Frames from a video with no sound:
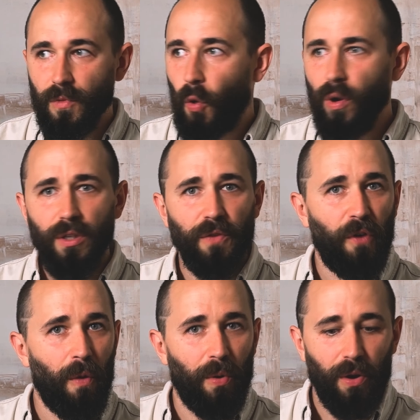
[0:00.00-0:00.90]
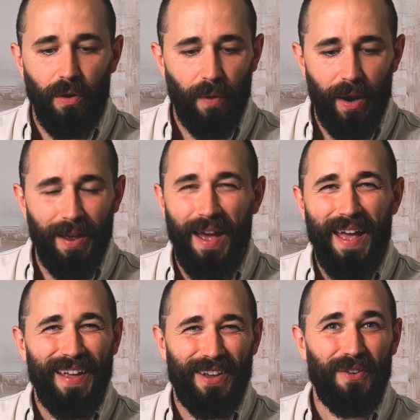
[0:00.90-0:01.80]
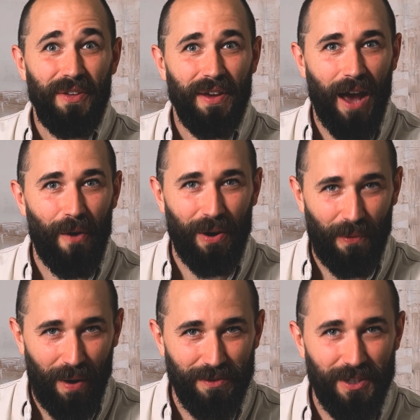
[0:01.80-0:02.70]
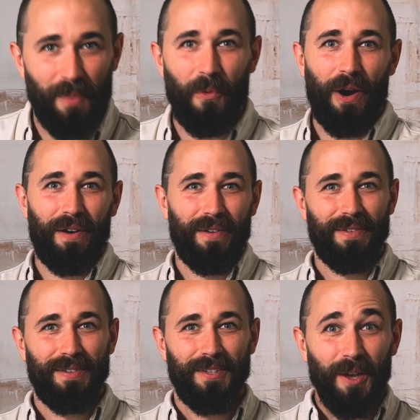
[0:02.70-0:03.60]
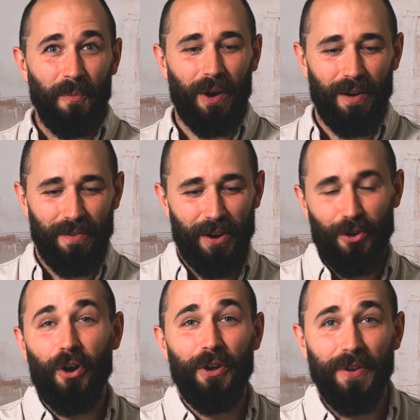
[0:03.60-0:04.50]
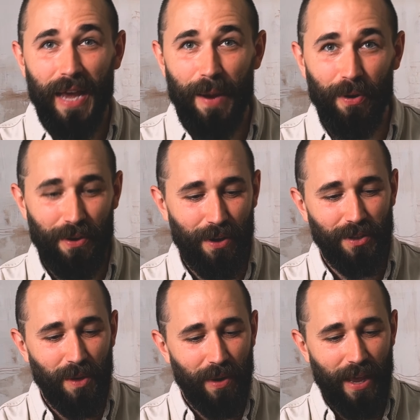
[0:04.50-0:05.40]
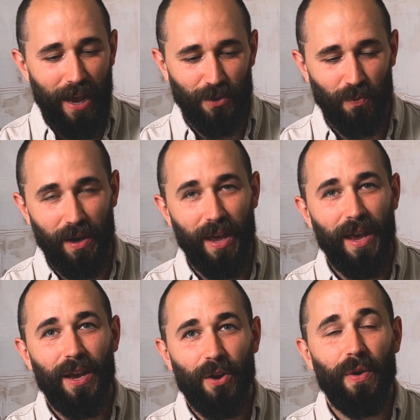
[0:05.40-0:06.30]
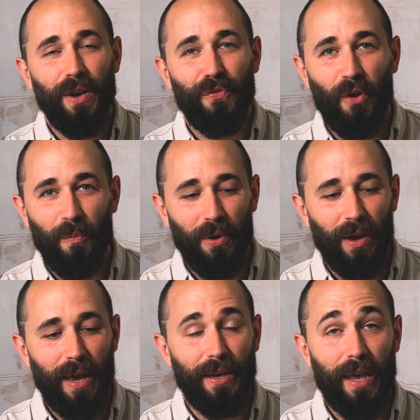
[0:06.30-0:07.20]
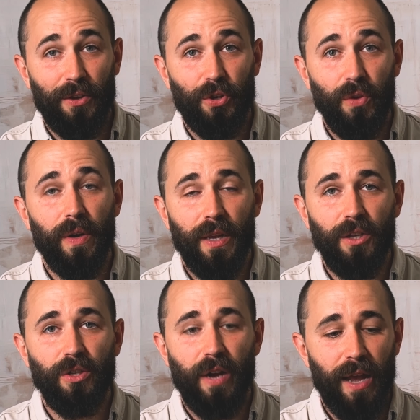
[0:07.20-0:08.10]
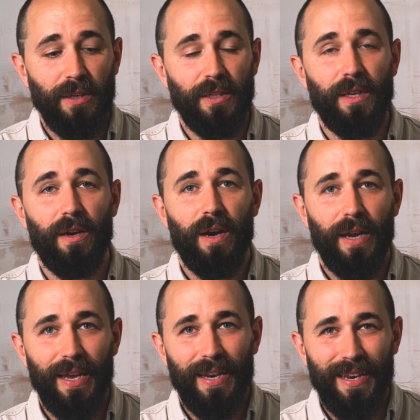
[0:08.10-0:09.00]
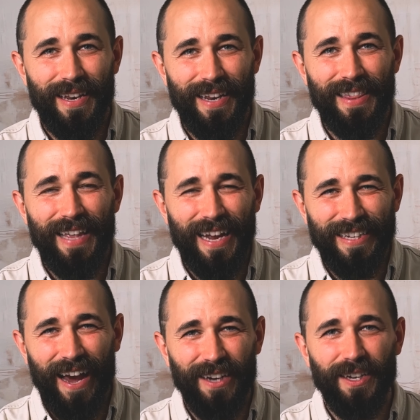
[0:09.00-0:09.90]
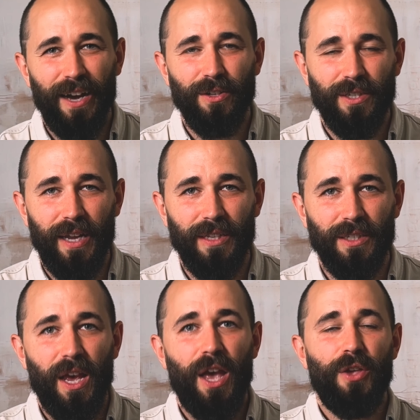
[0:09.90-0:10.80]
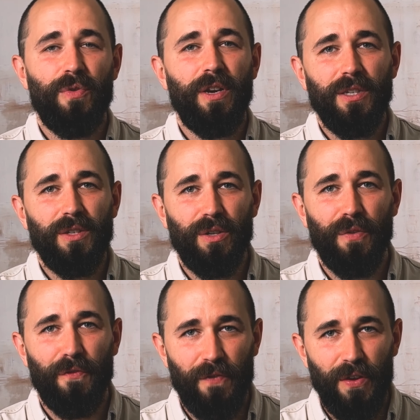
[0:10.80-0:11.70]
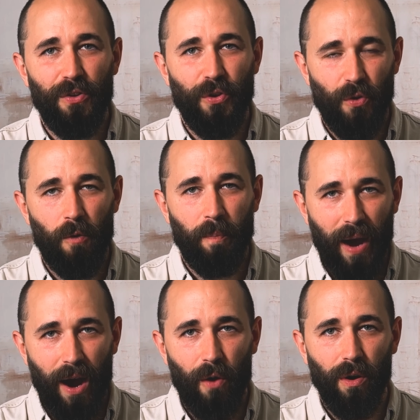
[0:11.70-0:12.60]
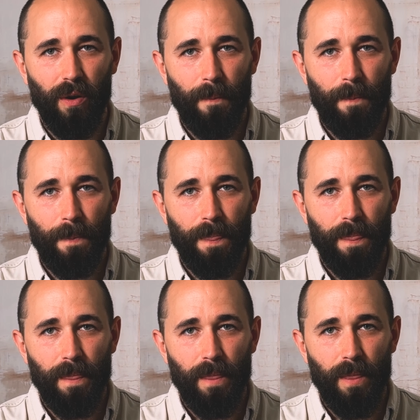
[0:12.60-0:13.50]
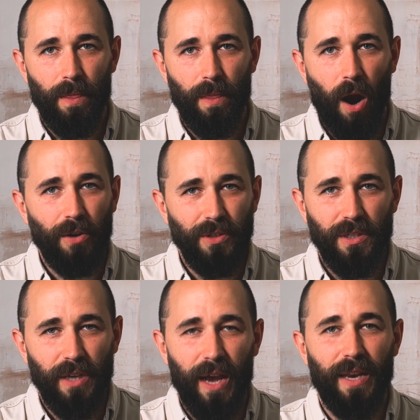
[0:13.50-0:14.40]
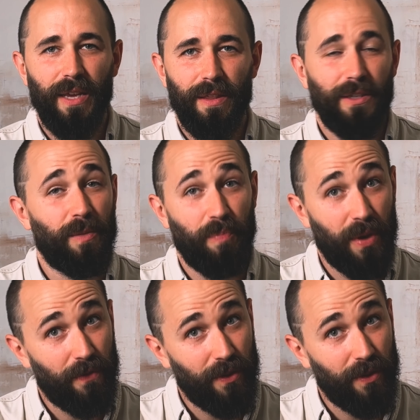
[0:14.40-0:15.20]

Where's a phone book, right? You know, you got one around somewhere, right? Or call your neighbor. You know, somebody has one. Go get a phone book and do it. Get your hands in there. Get that tactile sense. You need to start to feel your own power. Our society, this is a bit of a